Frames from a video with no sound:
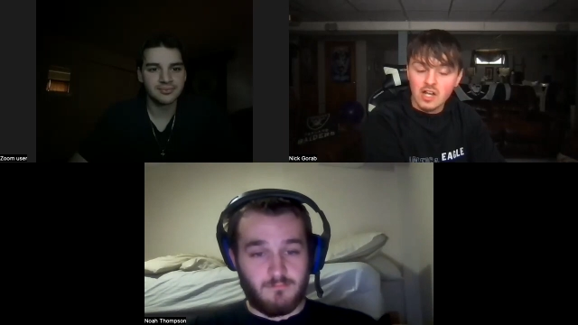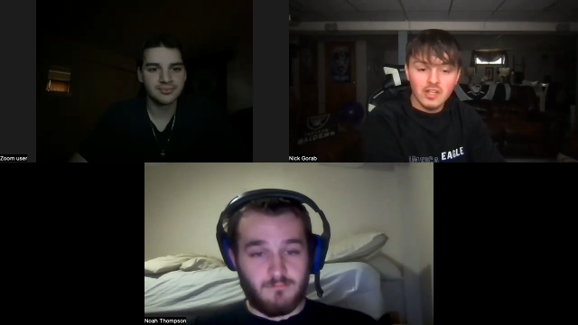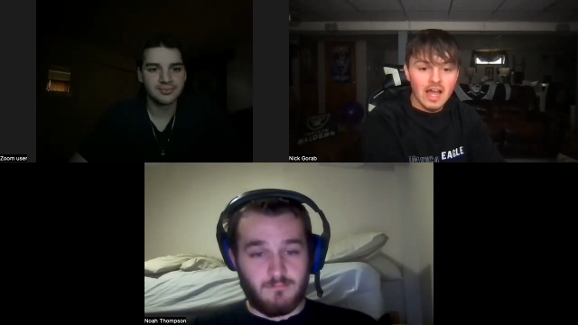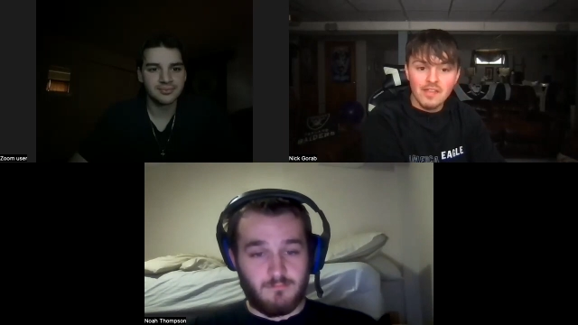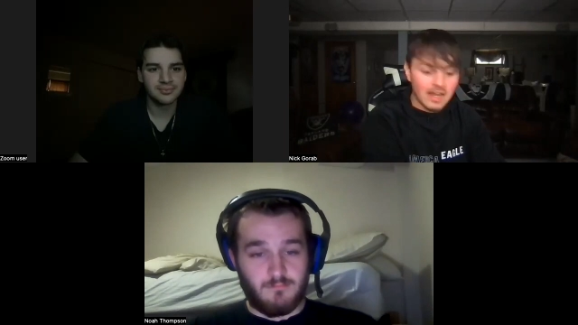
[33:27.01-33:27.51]
Speaker 1: I
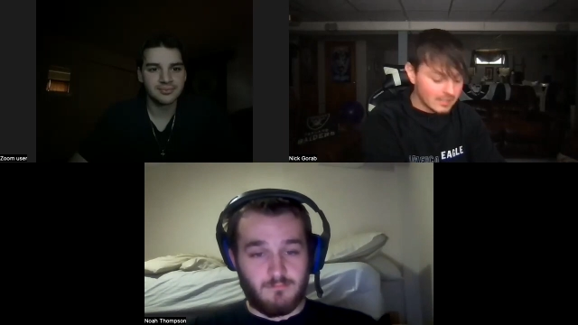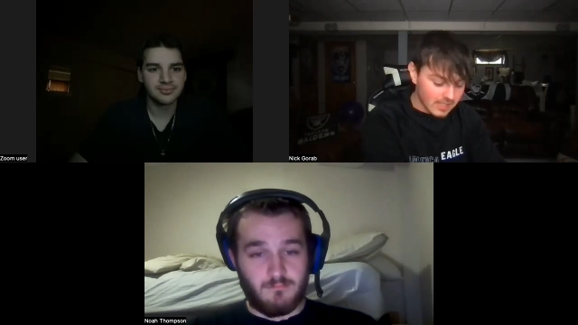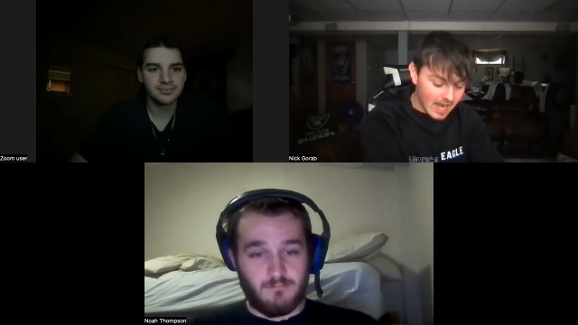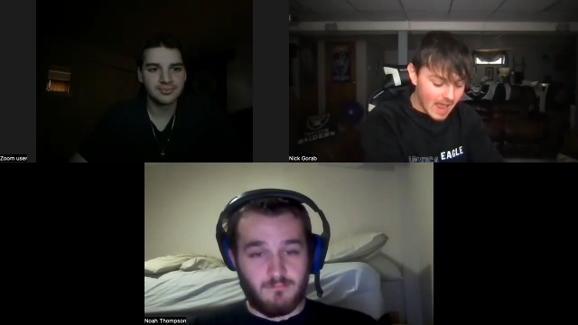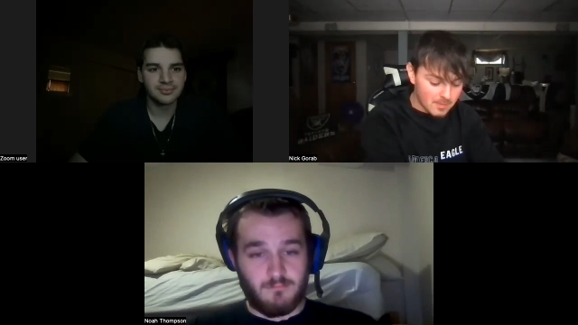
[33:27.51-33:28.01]
don't know how that is
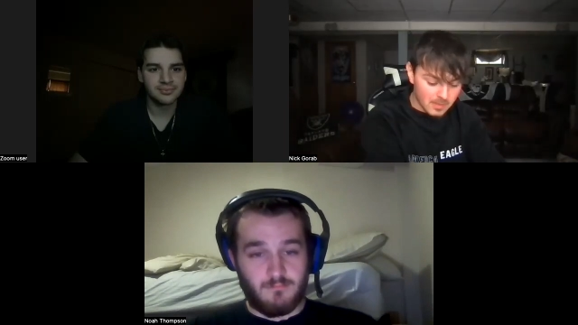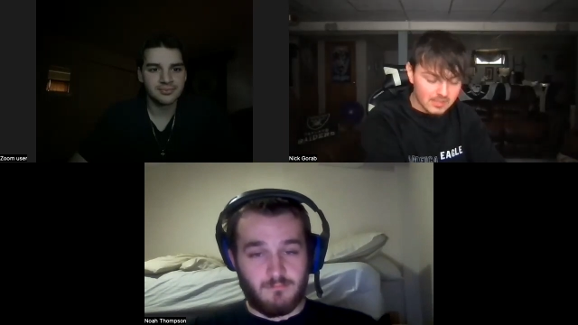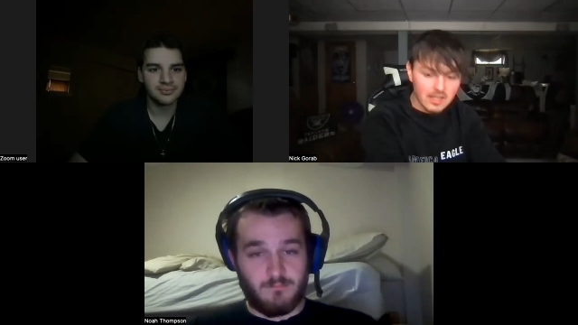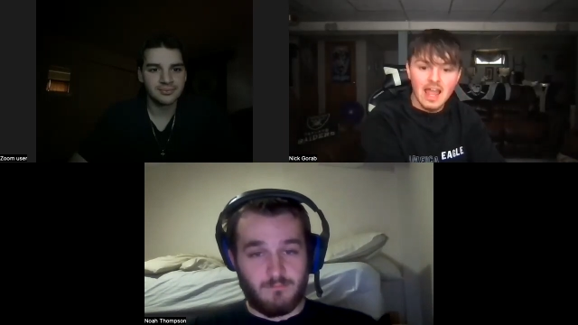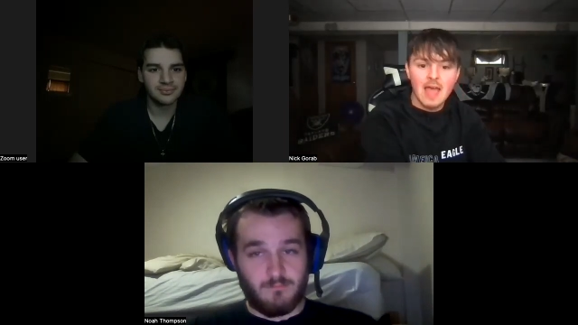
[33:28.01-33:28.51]
going to happen, but
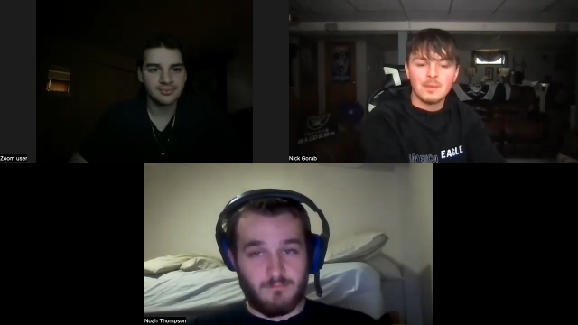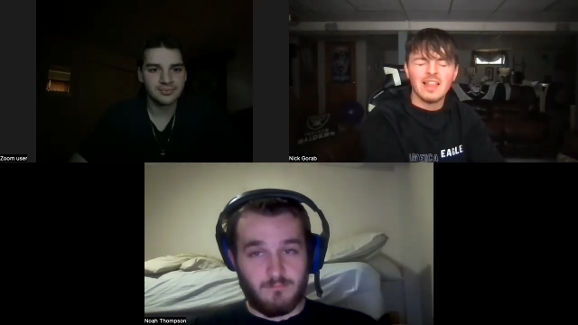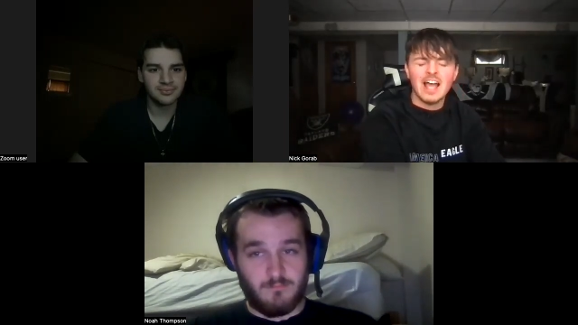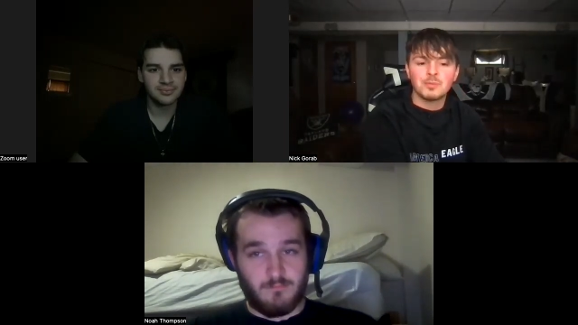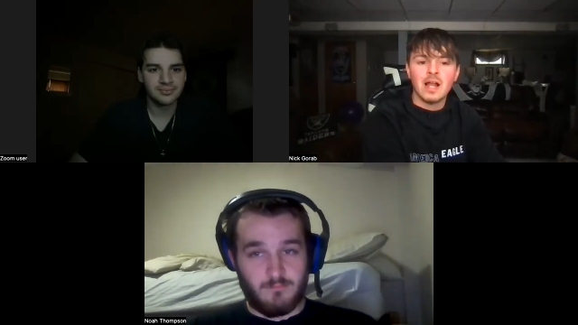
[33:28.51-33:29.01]
it's going to happen.
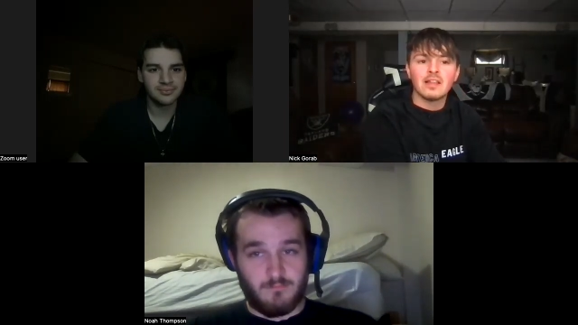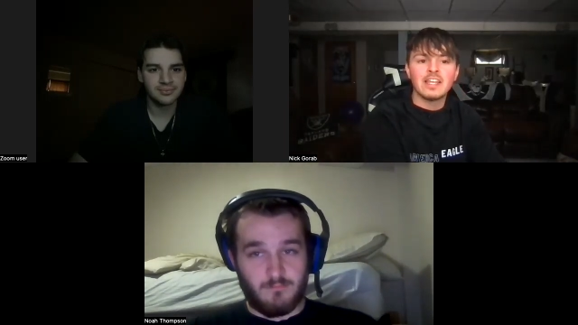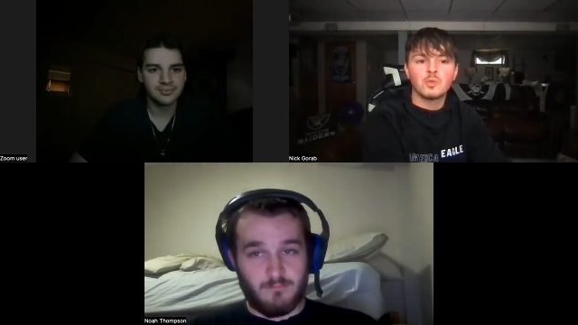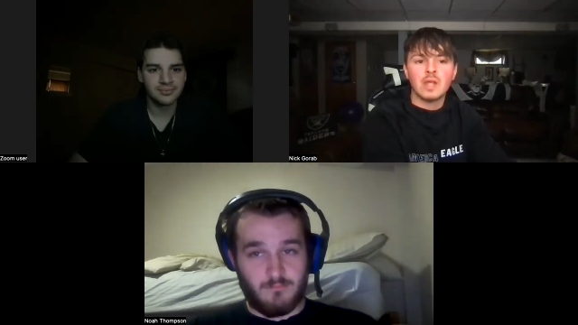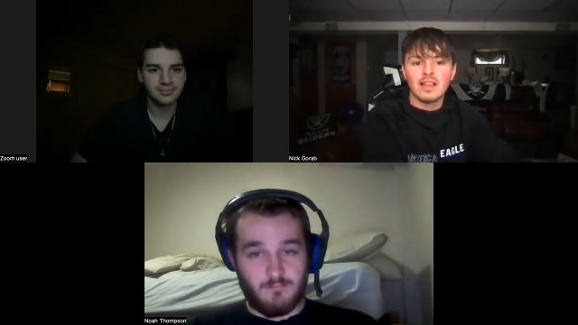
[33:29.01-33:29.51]
Last but not
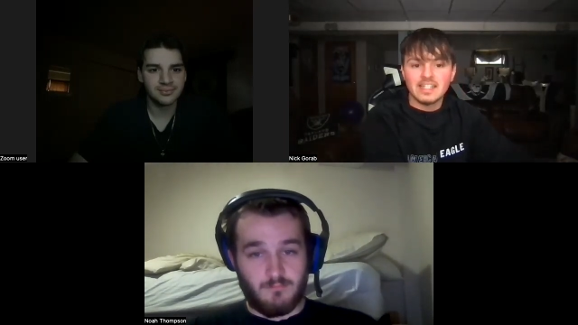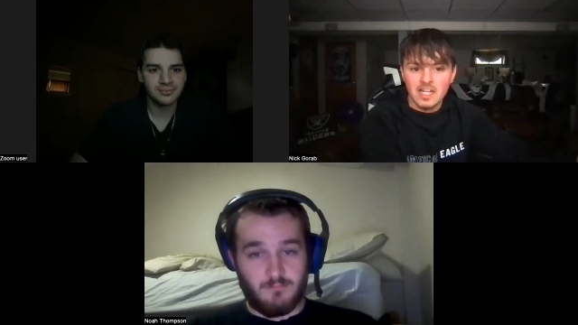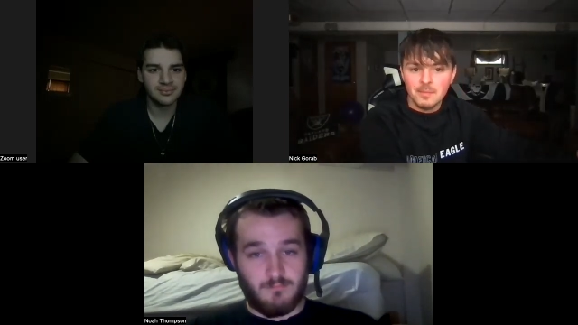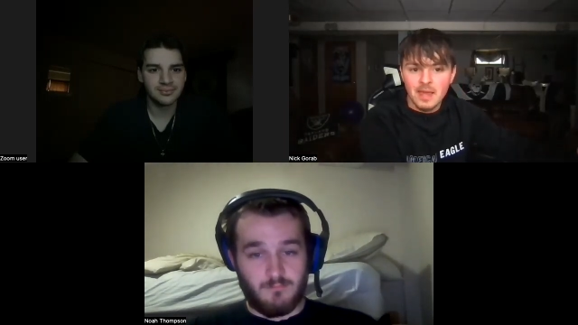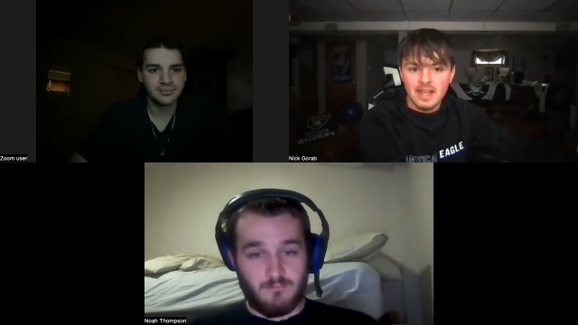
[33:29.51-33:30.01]
least, we got less
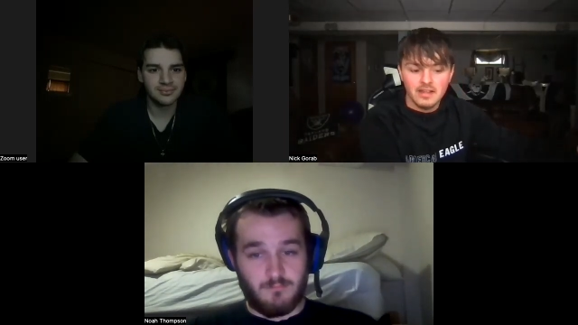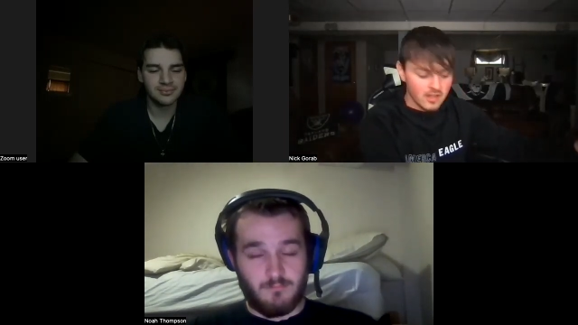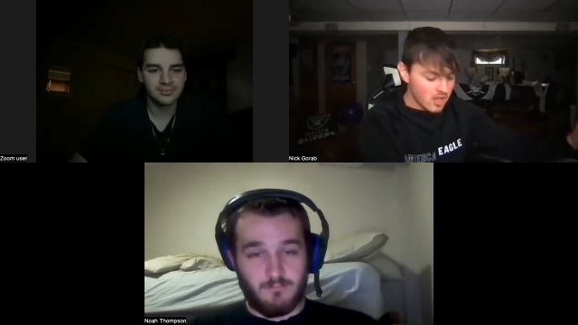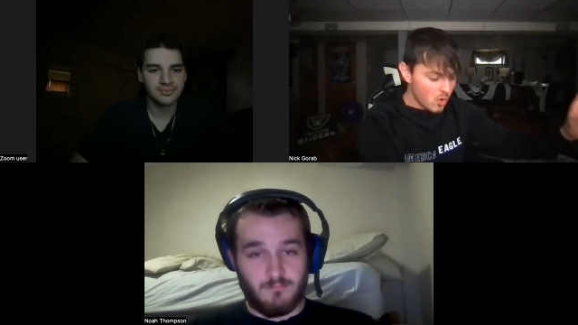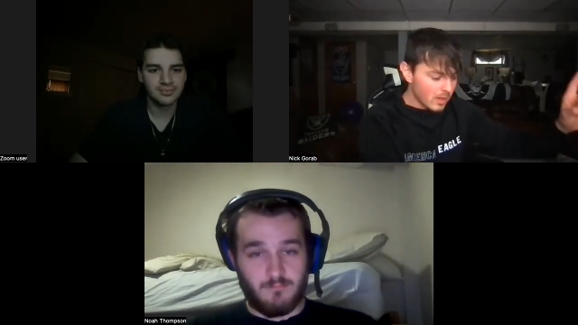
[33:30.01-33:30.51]
than a minute.
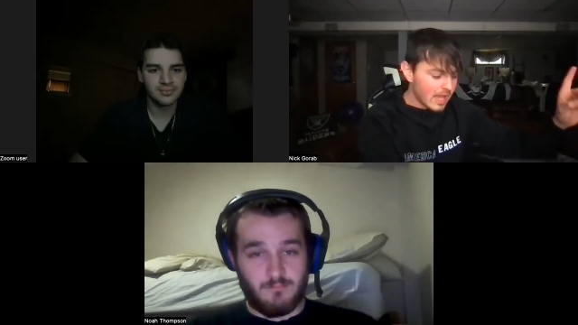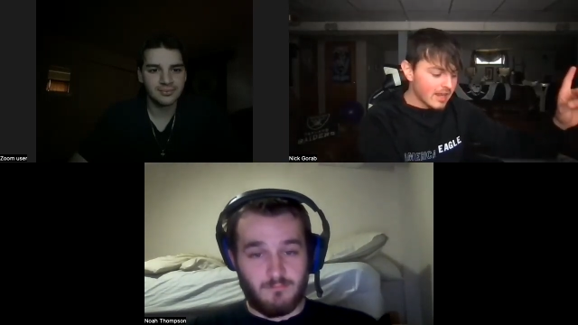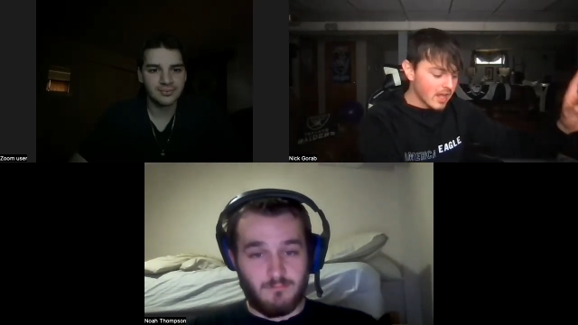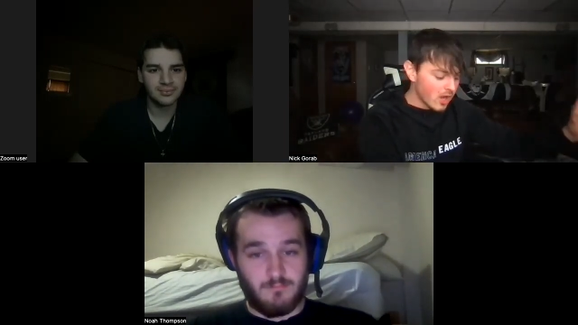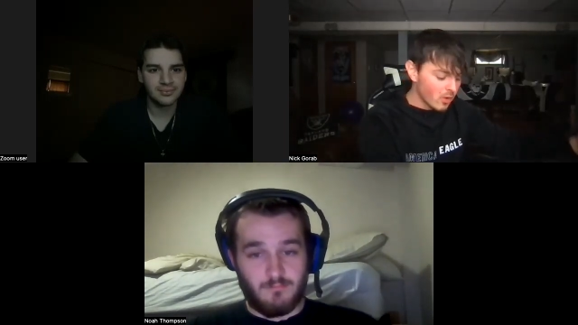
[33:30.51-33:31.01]
We got
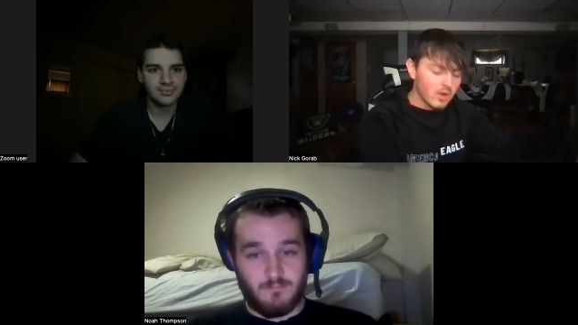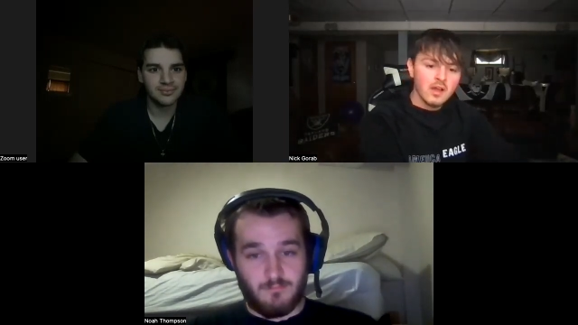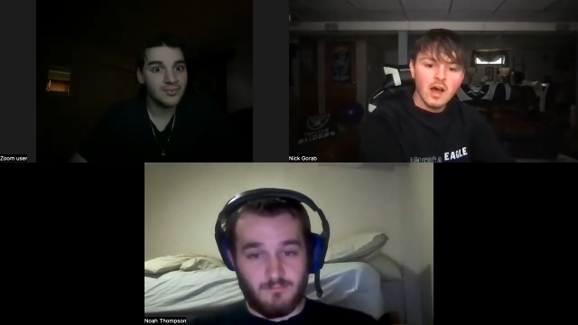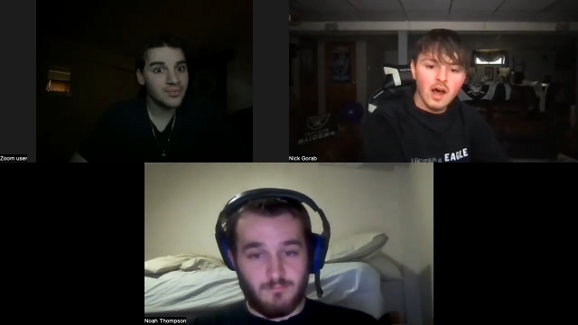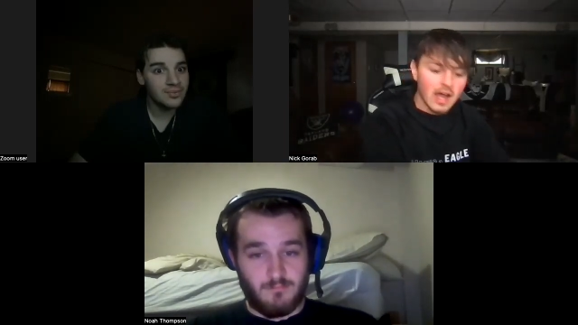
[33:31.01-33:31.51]
to go
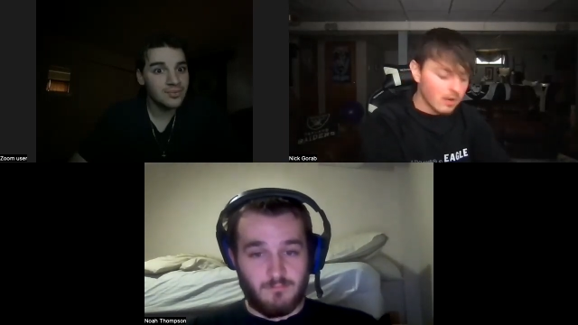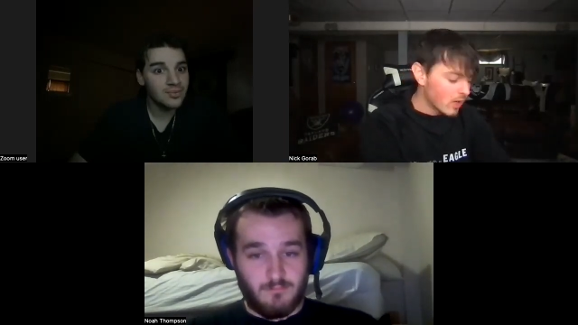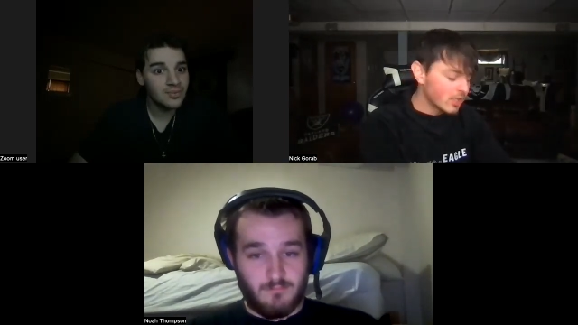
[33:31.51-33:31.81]
uh,